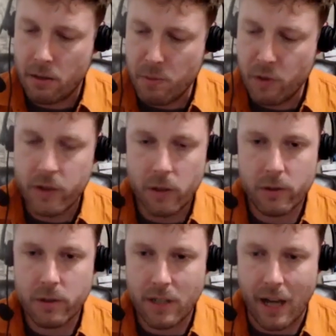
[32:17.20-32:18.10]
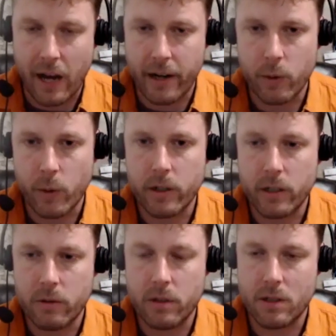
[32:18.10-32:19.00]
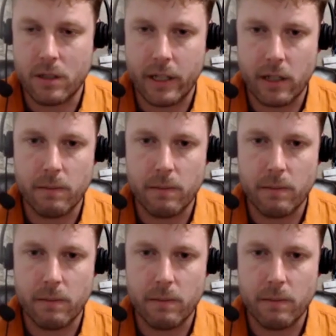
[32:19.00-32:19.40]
move those to higher order uses, like